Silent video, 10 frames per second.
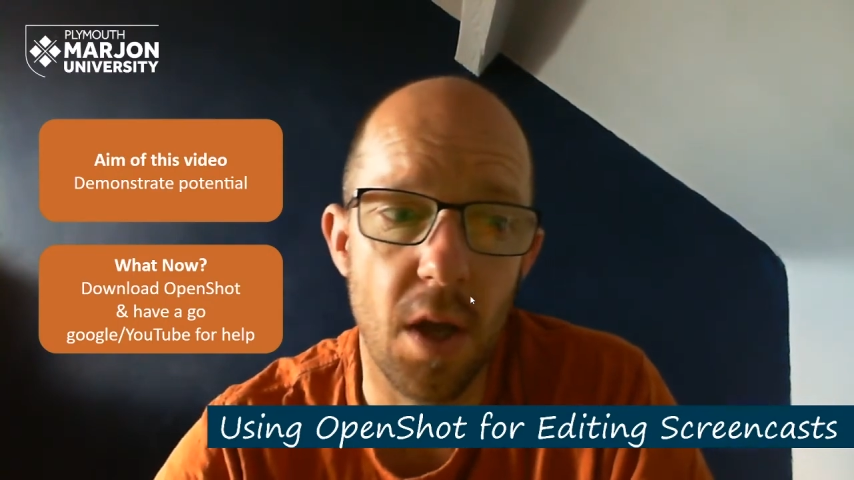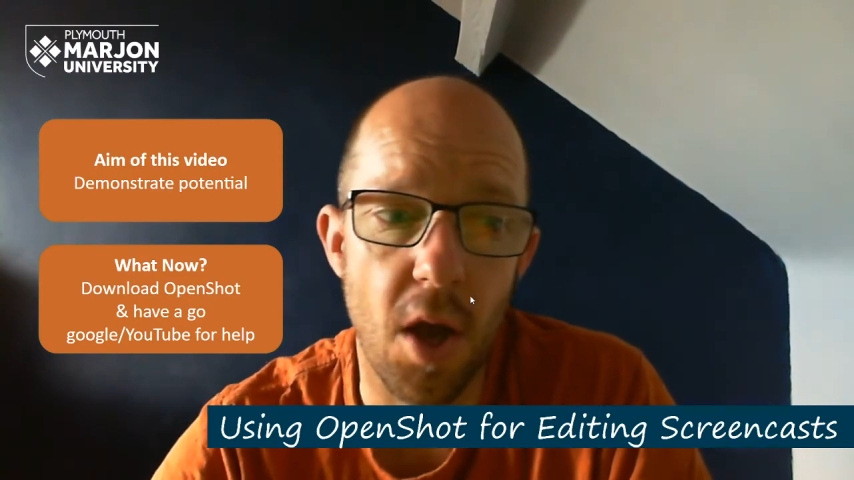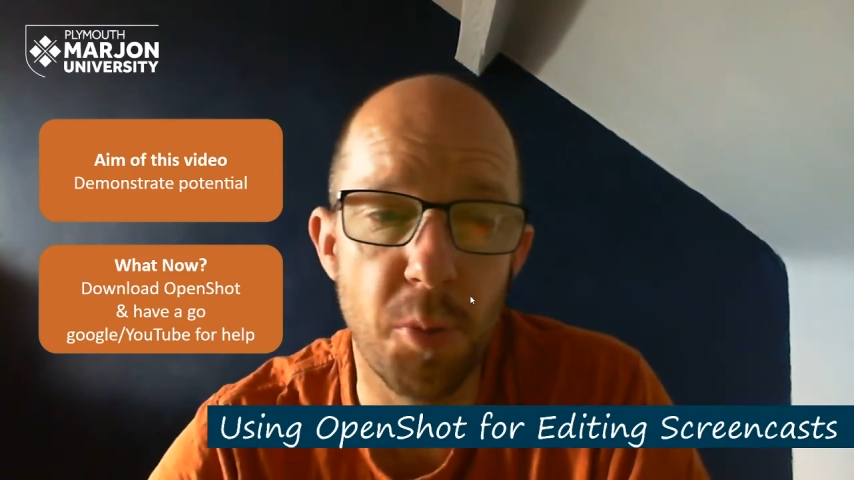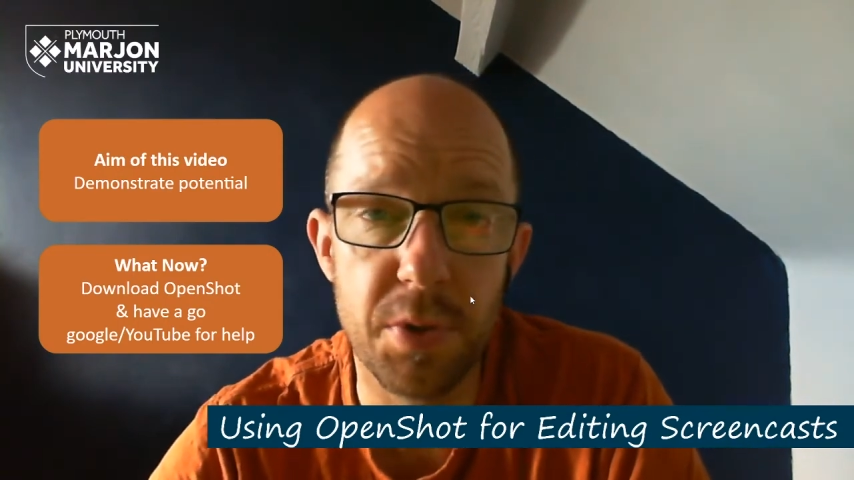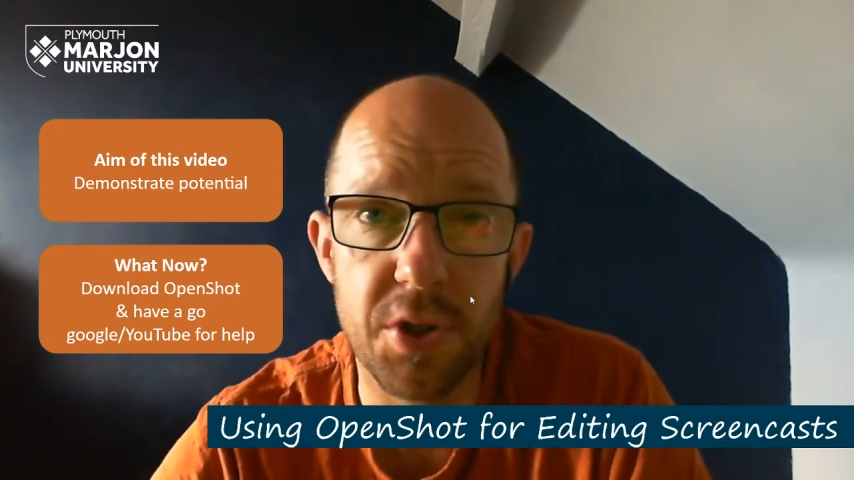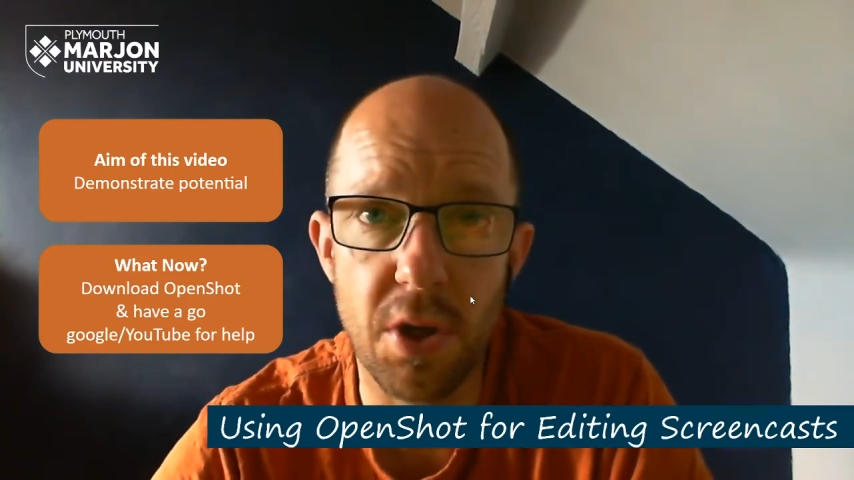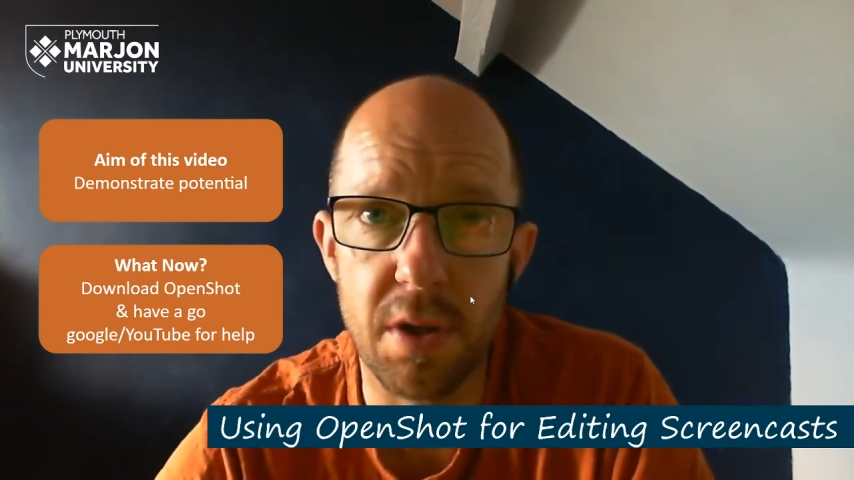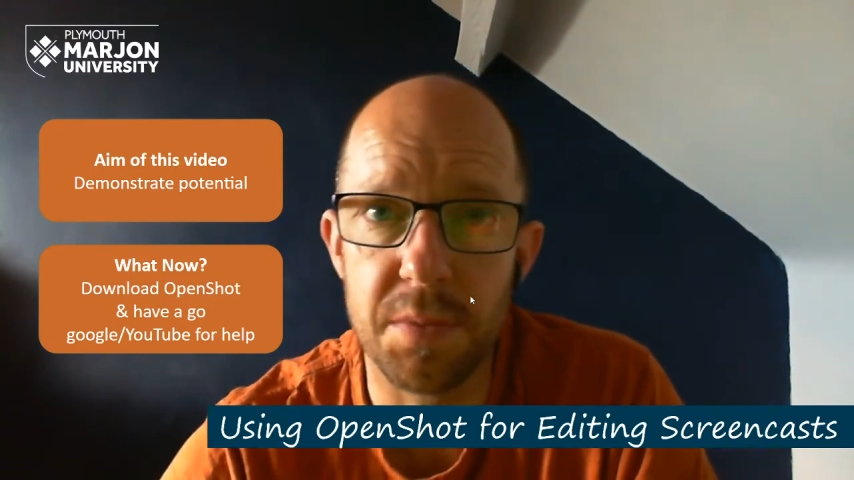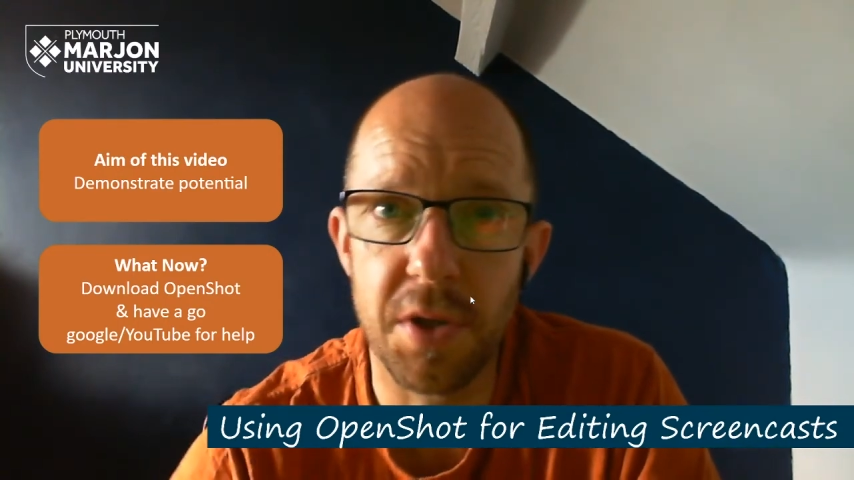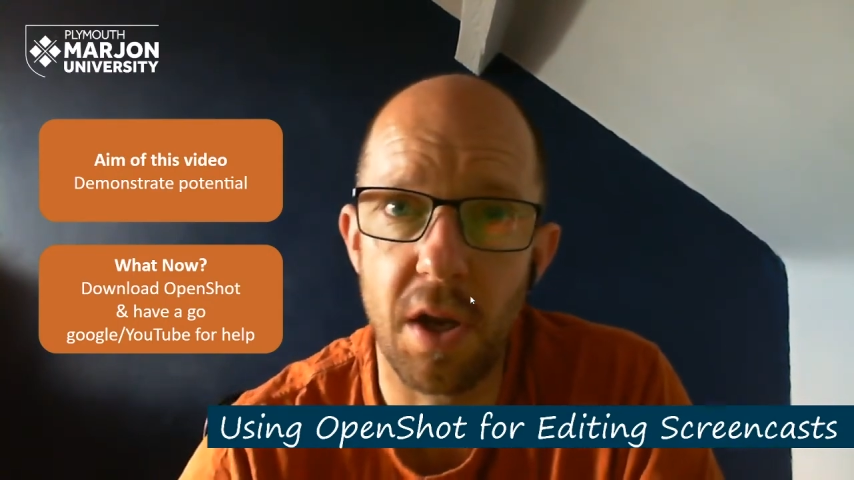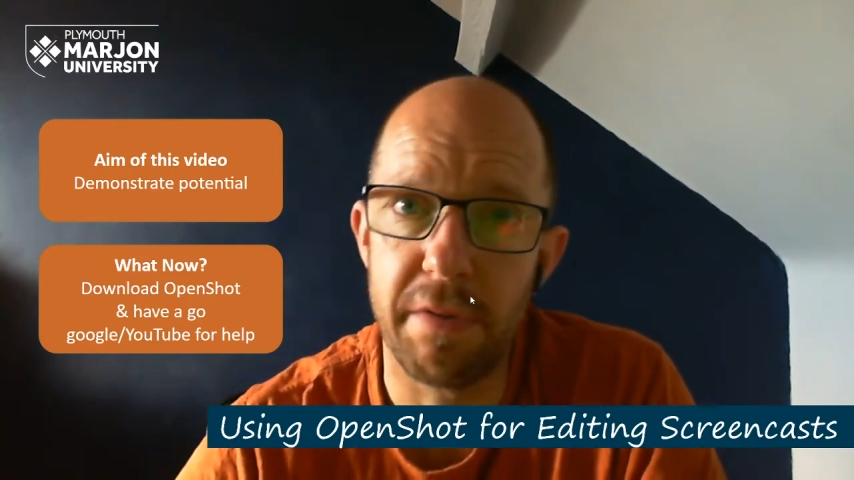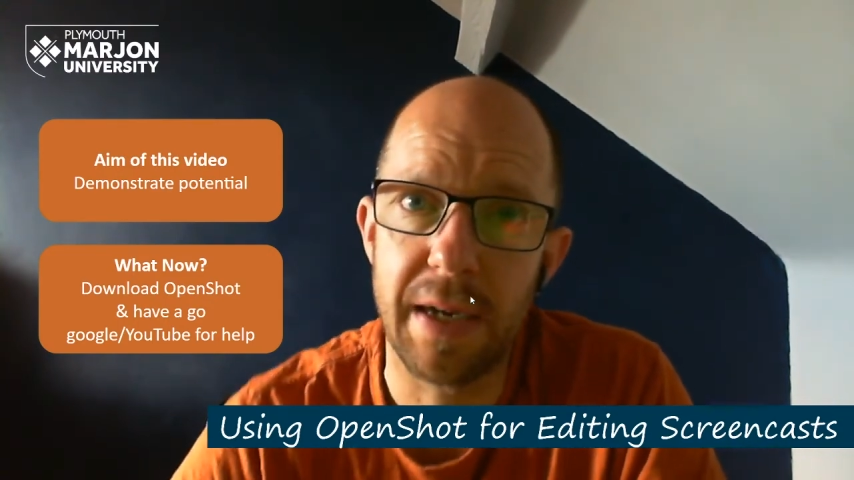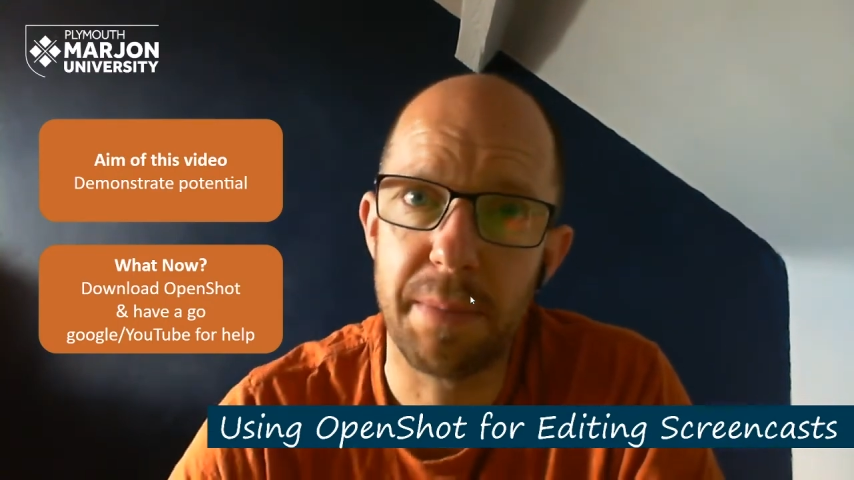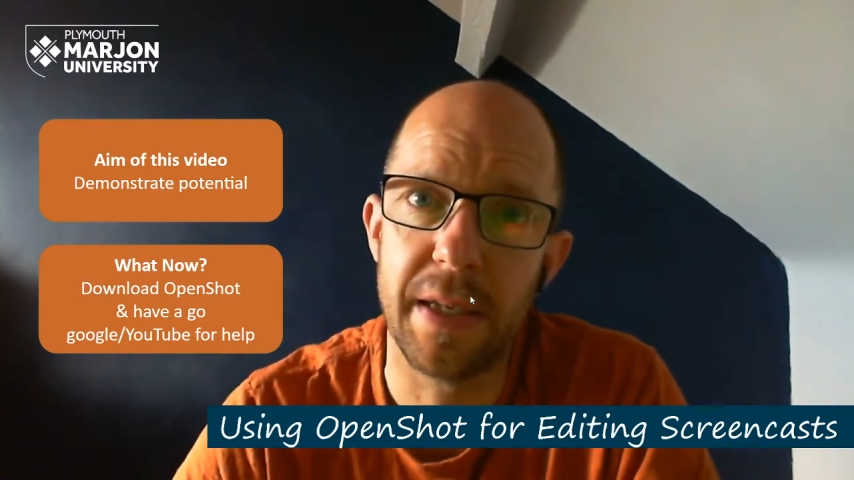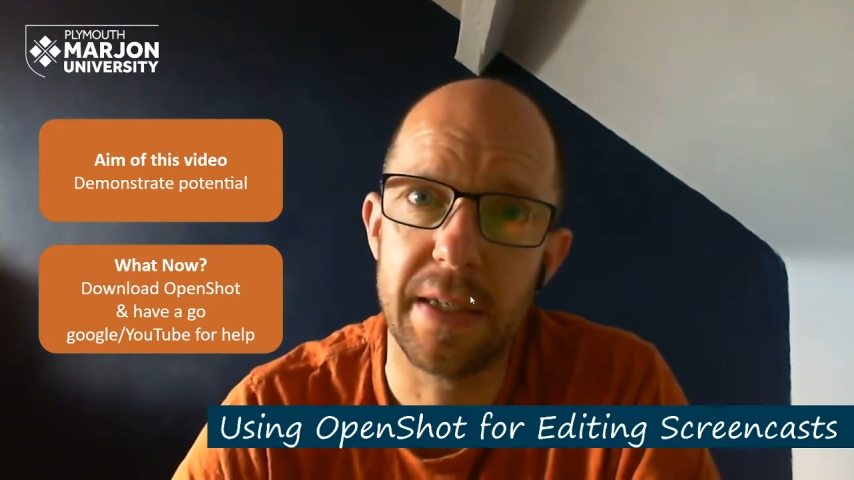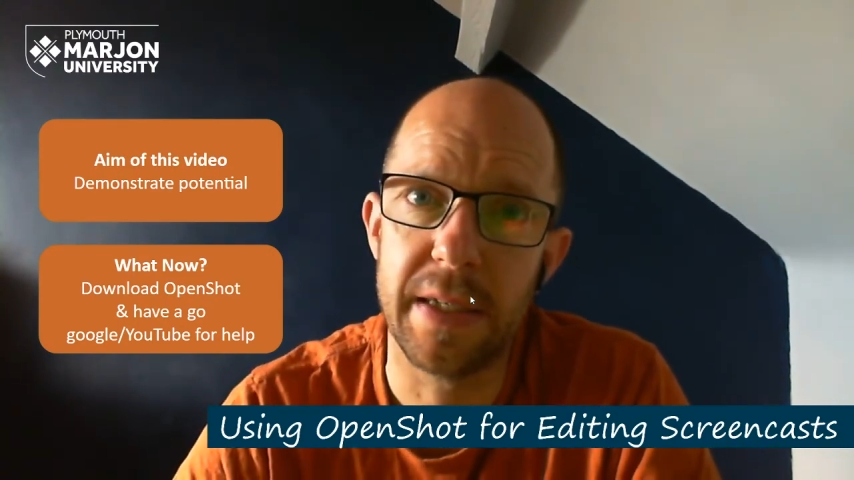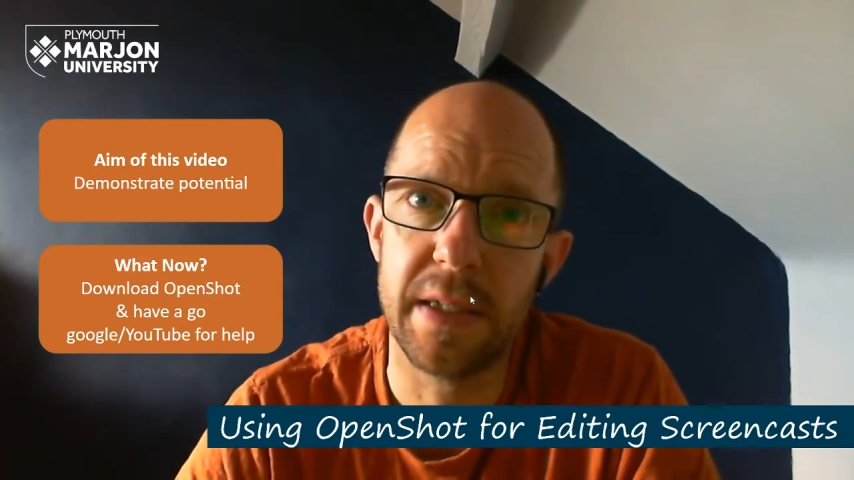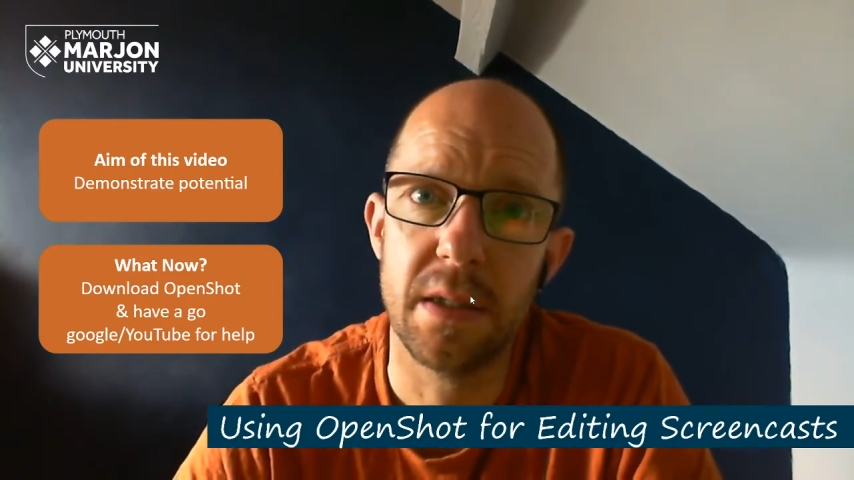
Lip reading: OpenShot comes highly recommended.